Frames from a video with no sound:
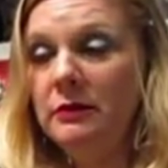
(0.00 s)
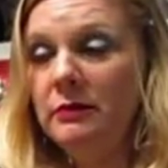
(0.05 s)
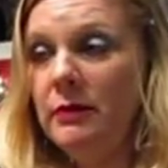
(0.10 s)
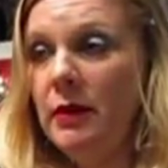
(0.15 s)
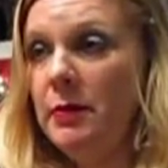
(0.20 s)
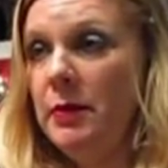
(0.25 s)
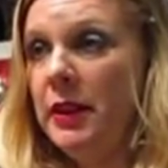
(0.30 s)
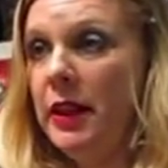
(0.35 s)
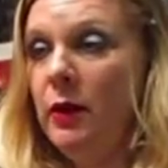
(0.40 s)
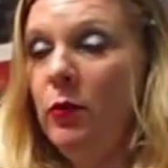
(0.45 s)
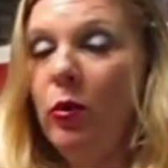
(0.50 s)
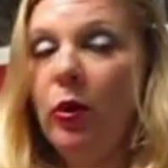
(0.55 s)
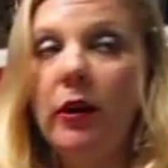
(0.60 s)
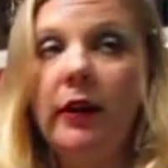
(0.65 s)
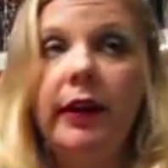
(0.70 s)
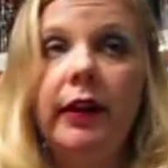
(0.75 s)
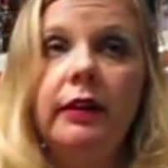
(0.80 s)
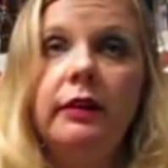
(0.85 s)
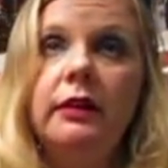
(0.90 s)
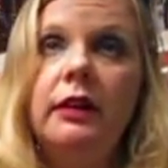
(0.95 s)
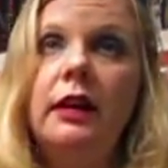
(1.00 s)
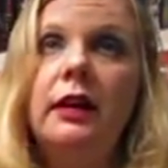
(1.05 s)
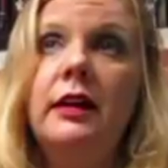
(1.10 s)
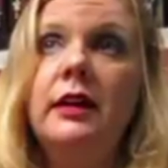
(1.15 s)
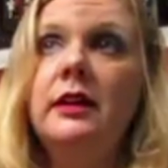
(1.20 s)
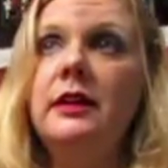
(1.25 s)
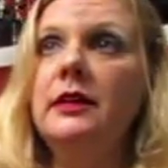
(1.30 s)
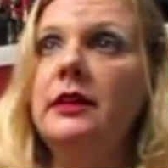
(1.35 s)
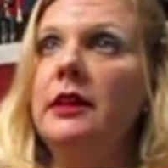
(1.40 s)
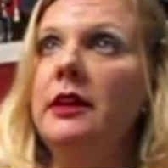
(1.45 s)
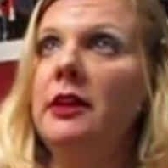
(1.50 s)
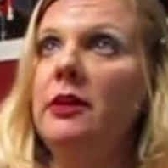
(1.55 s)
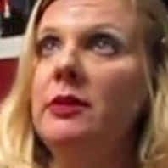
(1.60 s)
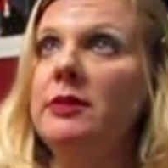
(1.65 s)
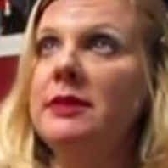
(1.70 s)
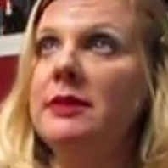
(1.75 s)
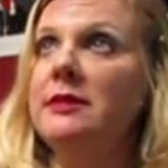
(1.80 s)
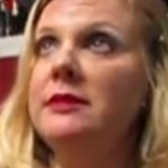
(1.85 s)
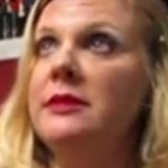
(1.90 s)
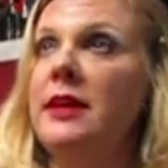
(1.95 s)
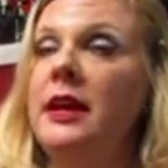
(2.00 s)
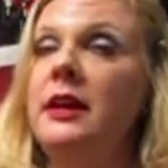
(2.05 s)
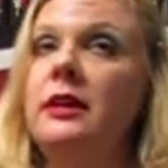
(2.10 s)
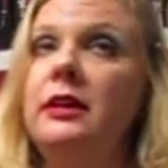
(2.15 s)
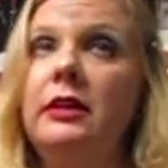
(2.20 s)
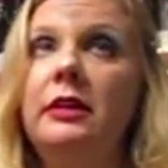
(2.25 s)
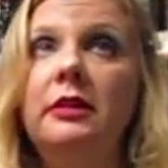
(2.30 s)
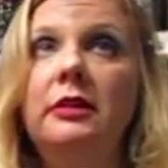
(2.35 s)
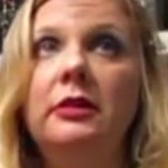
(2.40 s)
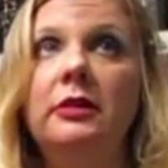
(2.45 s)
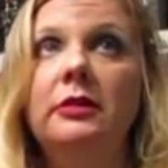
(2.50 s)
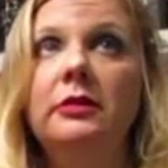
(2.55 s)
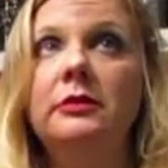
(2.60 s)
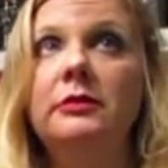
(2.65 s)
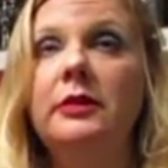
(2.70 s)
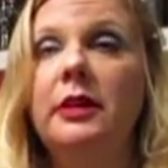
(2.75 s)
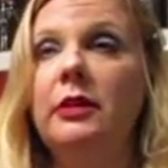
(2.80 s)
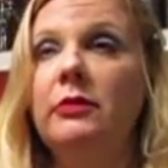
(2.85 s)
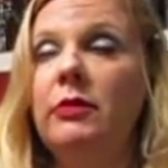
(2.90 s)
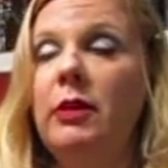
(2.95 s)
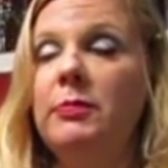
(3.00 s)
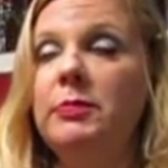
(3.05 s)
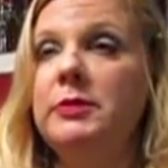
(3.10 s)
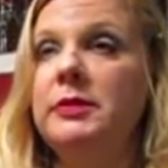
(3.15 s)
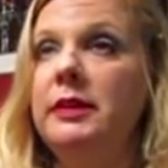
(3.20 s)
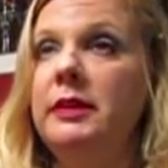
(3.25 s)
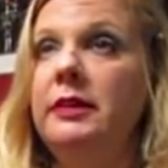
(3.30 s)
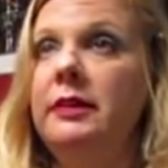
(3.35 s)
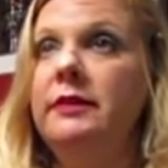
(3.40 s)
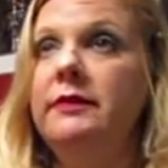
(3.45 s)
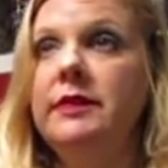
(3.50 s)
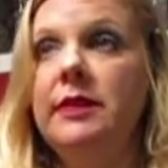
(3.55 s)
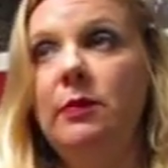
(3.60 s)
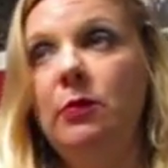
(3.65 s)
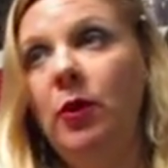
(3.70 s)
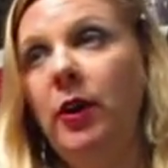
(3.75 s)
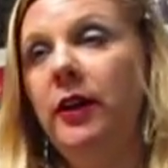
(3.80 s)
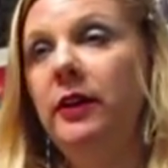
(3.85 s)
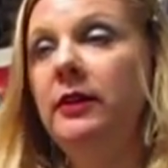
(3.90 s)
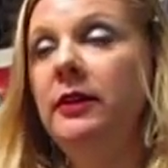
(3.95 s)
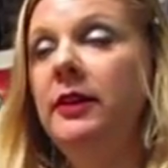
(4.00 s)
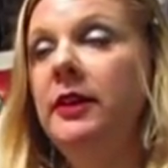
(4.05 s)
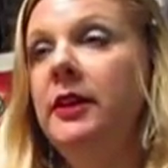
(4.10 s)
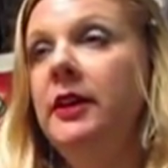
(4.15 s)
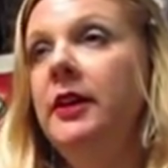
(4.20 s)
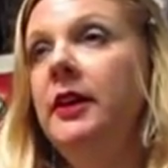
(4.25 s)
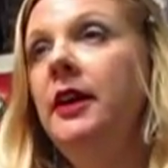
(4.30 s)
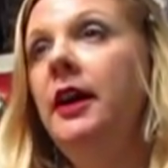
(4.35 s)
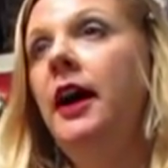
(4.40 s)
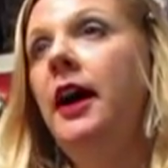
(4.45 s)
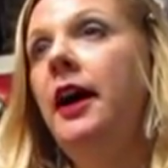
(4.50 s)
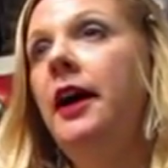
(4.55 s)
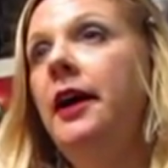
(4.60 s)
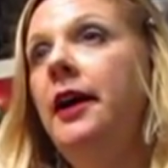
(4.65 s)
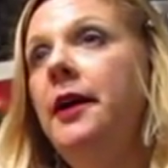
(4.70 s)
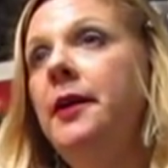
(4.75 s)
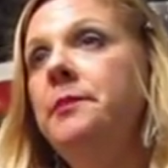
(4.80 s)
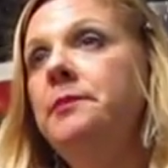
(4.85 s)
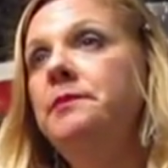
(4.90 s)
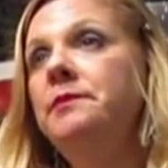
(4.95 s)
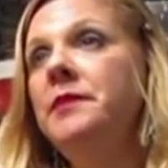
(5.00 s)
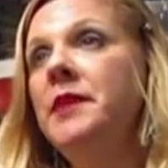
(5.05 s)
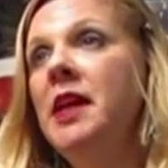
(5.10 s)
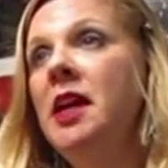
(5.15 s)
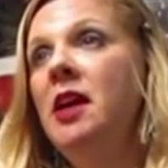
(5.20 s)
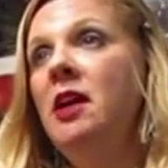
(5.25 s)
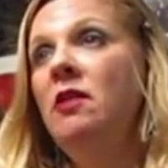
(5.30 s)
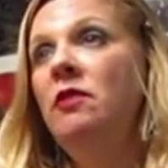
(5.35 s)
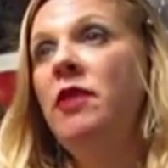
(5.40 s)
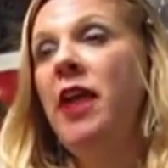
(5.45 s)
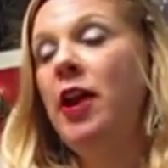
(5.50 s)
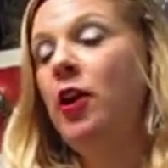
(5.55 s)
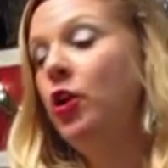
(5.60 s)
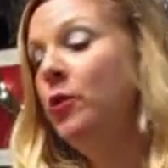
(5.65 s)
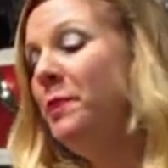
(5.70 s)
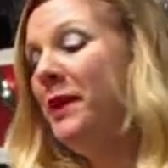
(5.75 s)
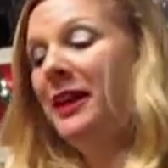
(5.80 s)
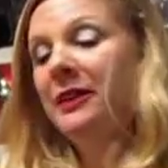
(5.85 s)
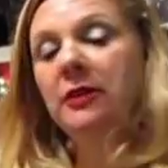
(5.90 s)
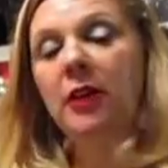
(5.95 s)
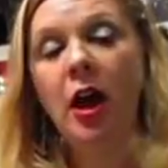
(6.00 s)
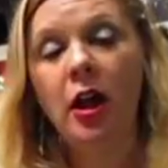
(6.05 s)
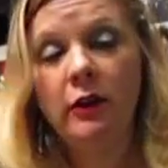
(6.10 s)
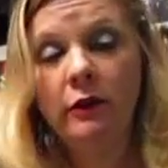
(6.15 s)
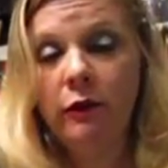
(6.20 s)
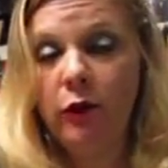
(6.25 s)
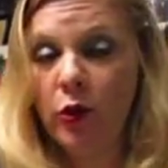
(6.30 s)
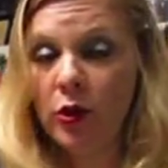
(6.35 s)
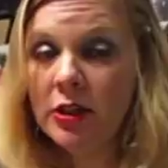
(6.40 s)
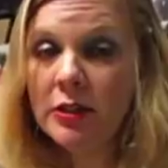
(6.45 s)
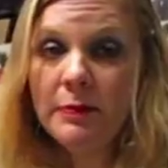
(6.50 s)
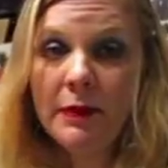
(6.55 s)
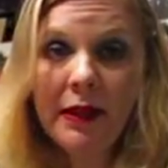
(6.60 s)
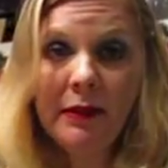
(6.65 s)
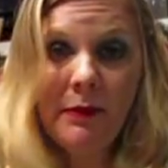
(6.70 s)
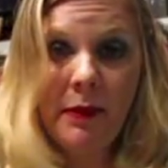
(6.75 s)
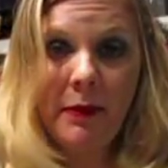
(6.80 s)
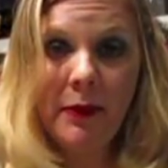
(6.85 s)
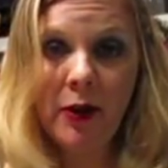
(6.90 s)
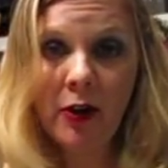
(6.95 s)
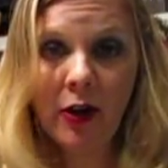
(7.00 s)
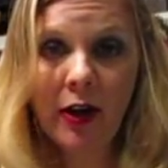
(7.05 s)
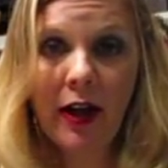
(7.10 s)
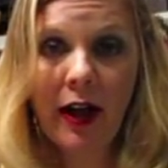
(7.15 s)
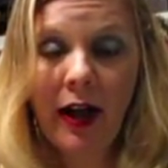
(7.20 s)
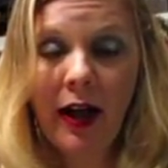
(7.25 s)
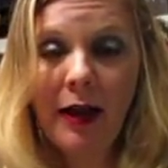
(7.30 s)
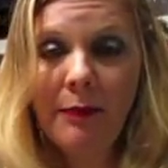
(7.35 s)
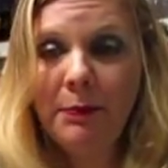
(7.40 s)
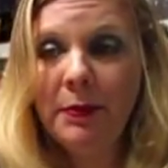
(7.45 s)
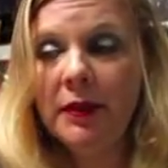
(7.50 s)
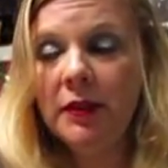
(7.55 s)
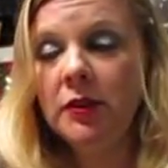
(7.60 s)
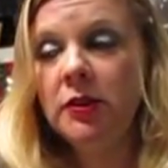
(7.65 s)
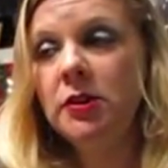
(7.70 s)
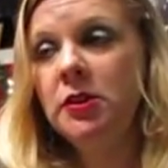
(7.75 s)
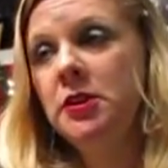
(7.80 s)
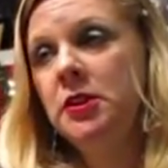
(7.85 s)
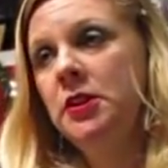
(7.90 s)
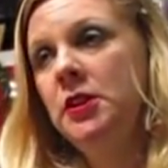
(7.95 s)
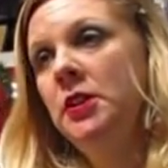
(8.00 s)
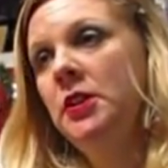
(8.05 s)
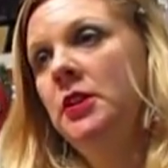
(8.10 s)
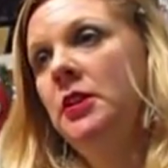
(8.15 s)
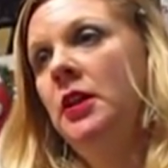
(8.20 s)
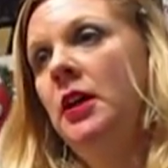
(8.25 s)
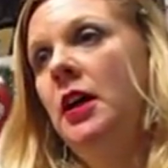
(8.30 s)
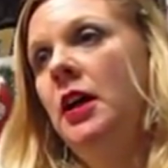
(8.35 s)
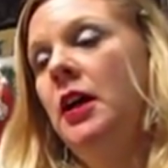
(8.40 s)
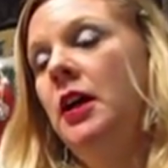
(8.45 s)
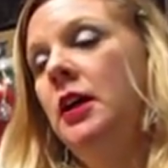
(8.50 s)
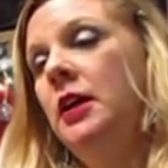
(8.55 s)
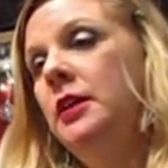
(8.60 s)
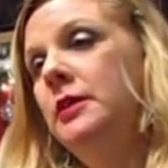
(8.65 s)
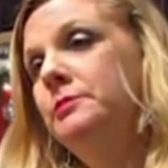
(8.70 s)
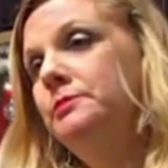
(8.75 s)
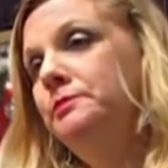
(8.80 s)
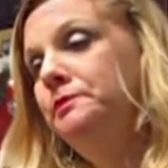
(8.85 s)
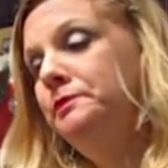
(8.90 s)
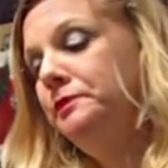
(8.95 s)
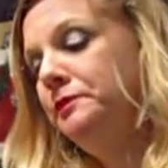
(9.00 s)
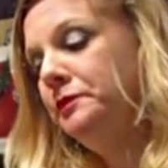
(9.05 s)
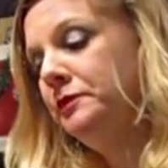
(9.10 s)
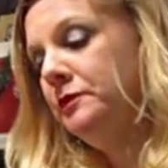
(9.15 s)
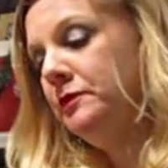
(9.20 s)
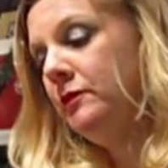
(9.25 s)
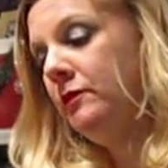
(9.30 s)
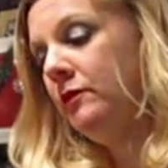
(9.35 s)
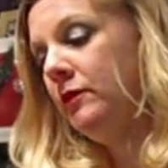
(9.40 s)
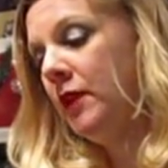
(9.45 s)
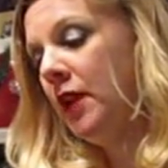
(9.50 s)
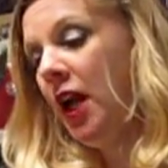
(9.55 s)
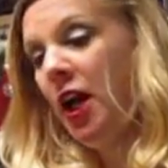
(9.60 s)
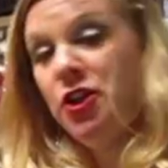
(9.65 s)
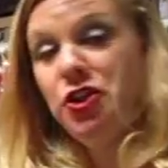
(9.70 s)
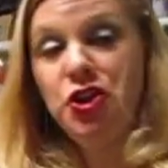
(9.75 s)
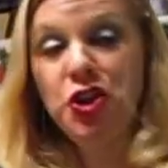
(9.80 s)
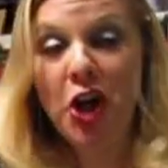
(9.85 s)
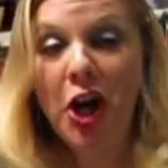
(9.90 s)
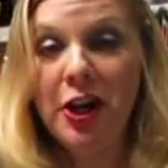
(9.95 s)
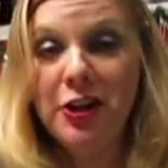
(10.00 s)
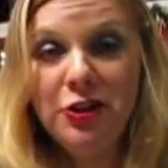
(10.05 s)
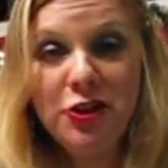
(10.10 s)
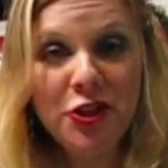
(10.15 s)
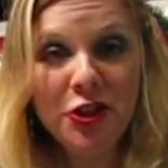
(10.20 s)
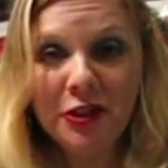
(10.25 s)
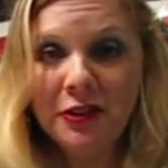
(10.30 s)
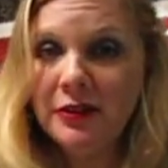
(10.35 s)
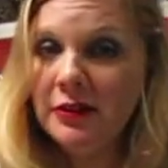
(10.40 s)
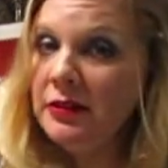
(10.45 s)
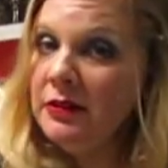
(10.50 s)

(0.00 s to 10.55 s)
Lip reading: Maybe they work in, you know, as a senator or a representative somewhere. They could be in law enforcement. Maybe they're a cop, a judge.